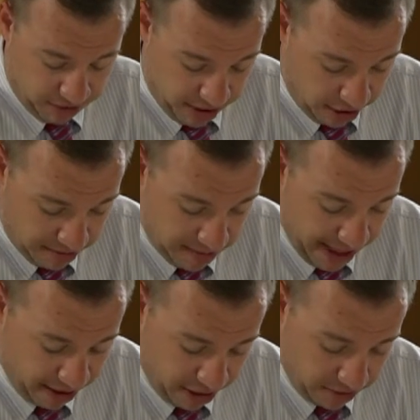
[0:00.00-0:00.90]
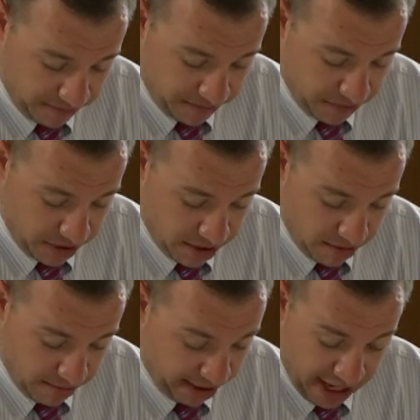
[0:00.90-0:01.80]
I don't know. Maybe that'll help.
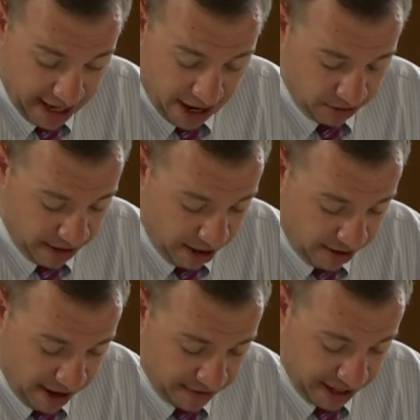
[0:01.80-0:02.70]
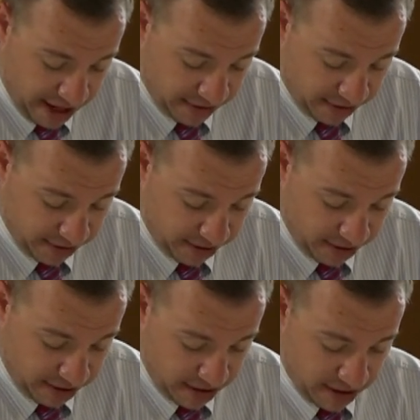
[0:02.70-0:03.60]
But again, I don't I don't have the answers to
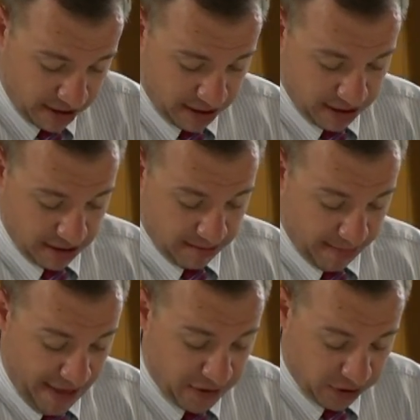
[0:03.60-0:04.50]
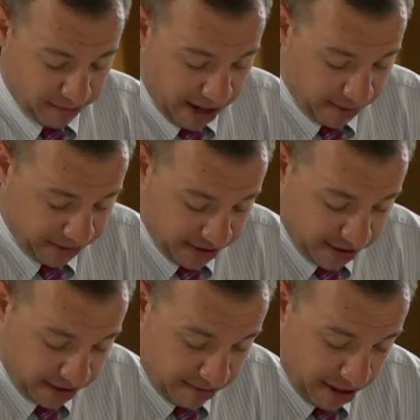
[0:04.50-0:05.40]
you. But that's what the Bible
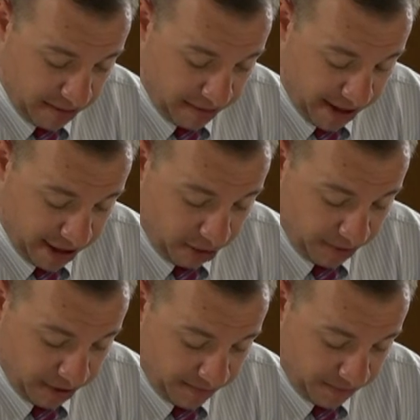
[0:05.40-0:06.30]
says that maybe might help you.